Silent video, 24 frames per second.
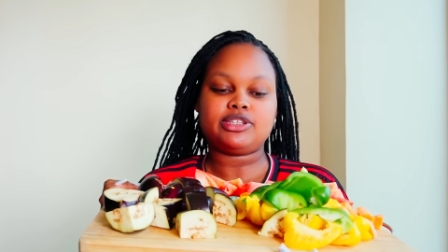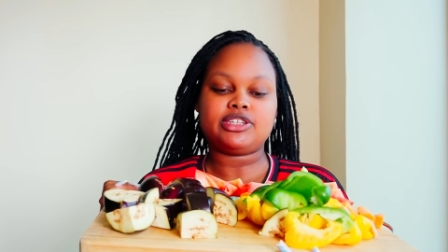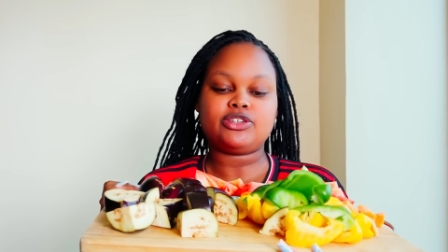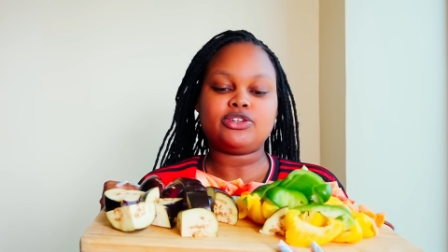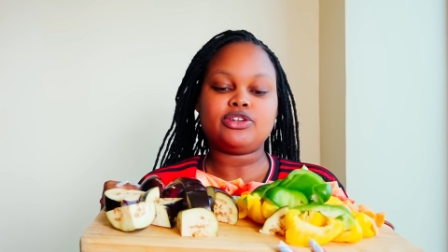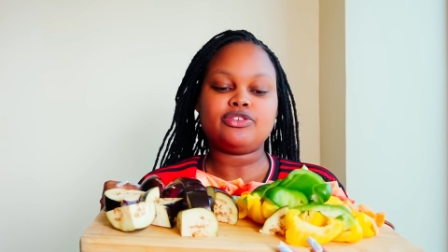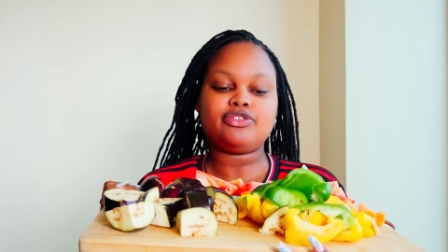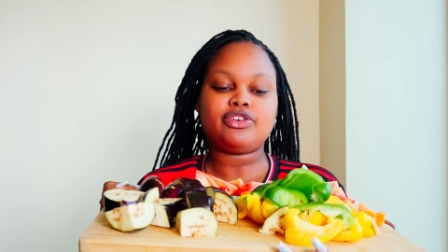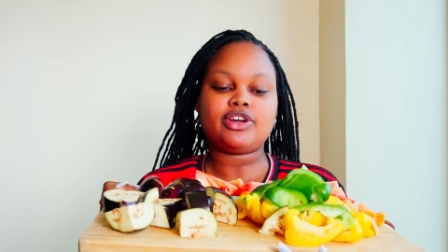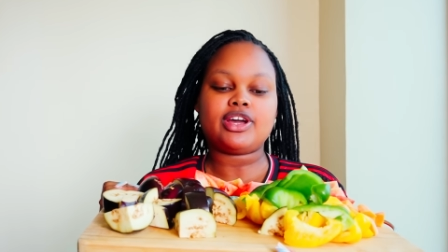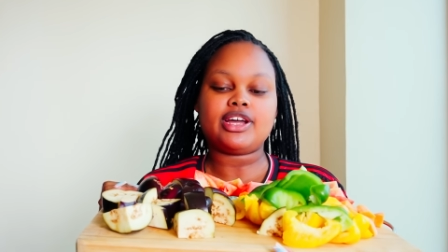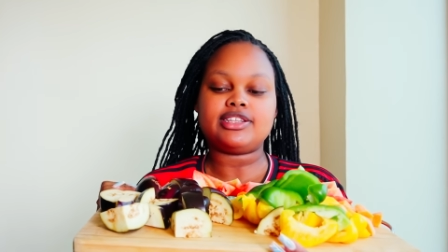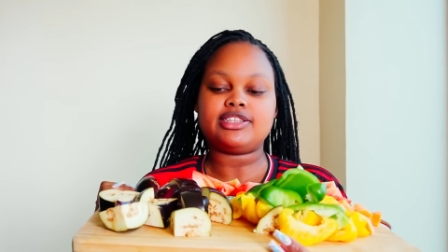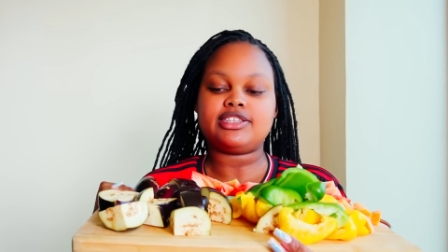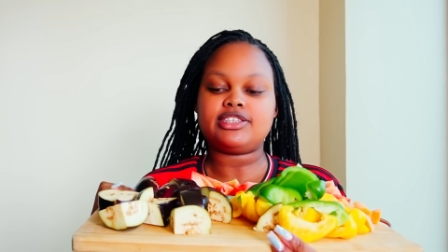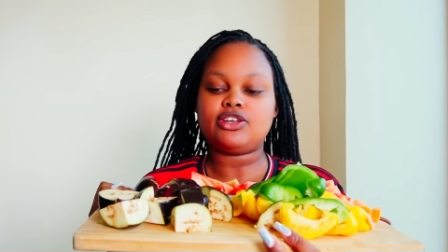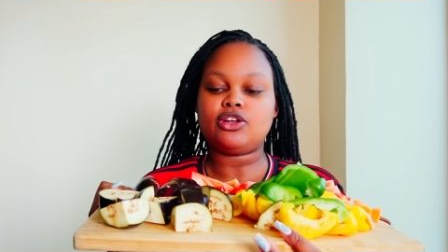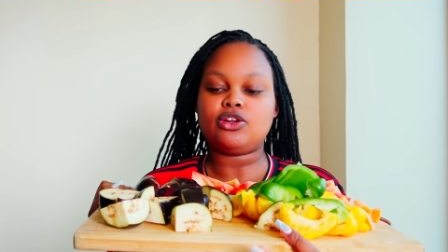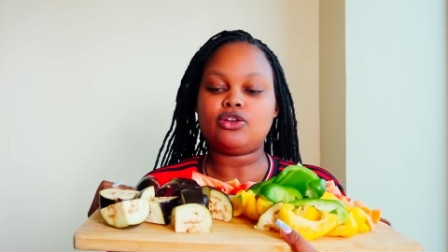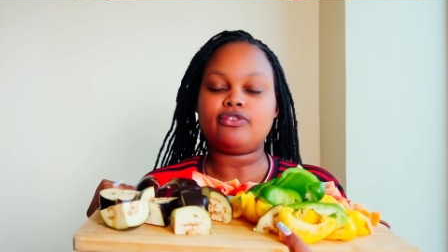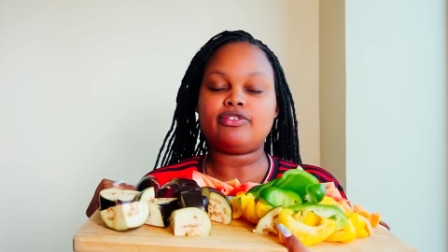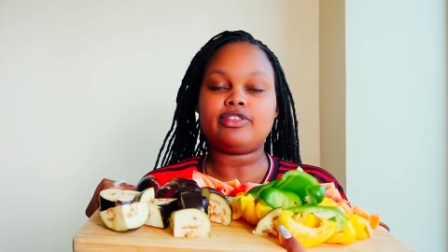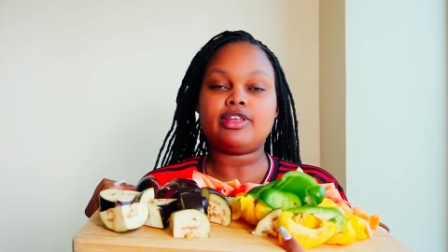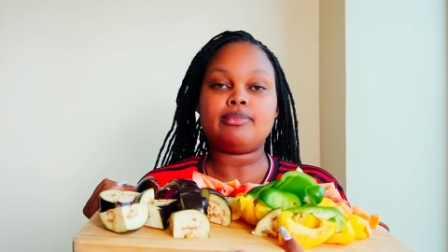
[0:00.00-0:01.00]
I don't know if you can see
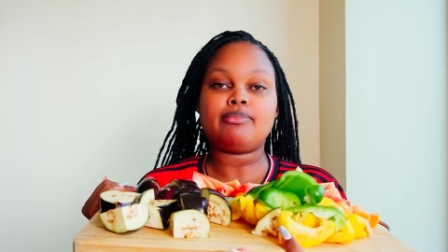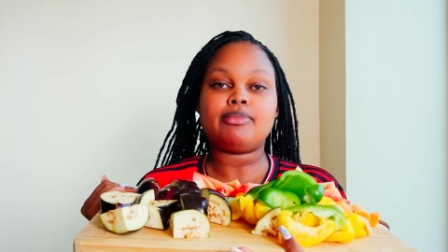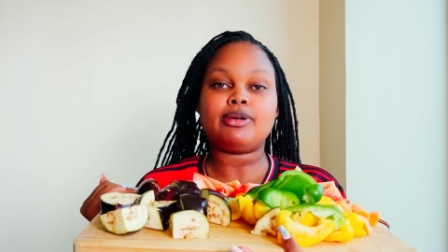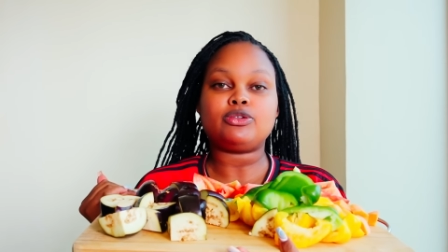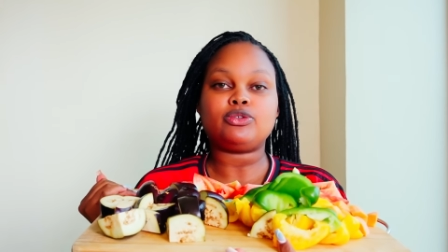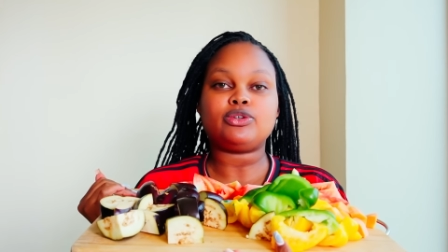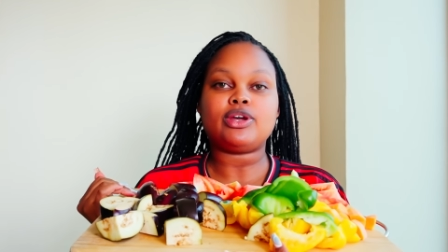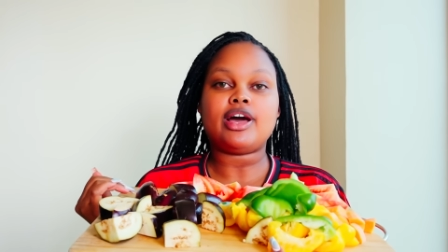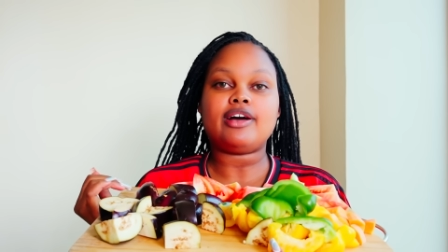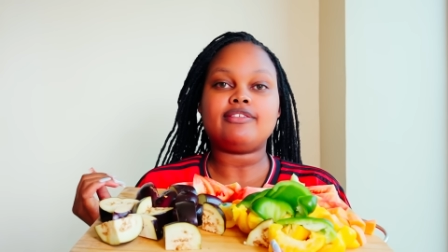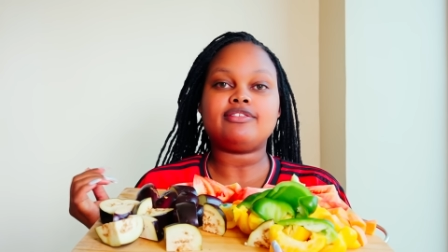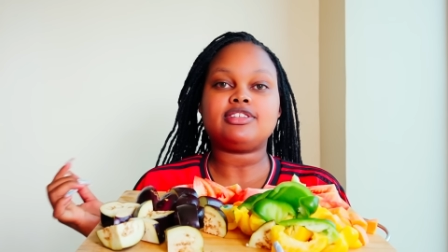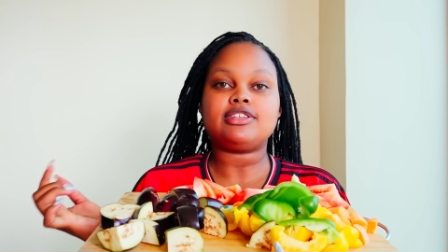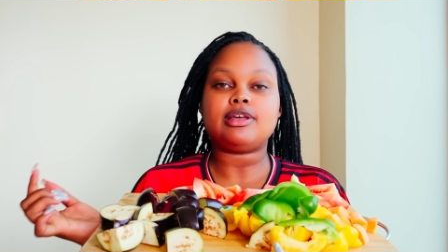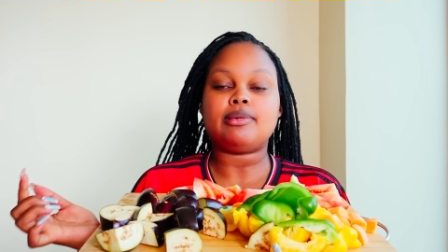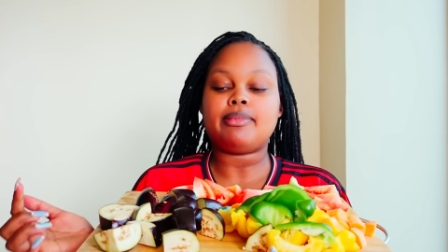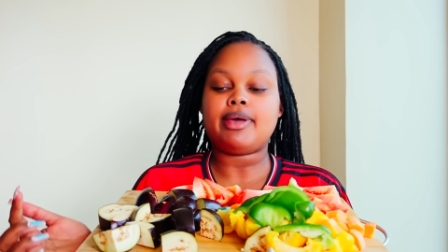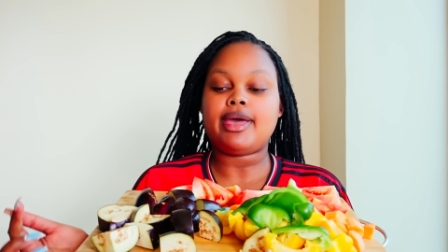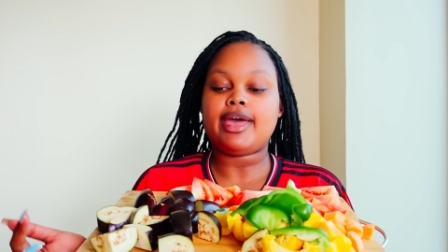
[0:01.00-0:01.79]
all of them, but we have some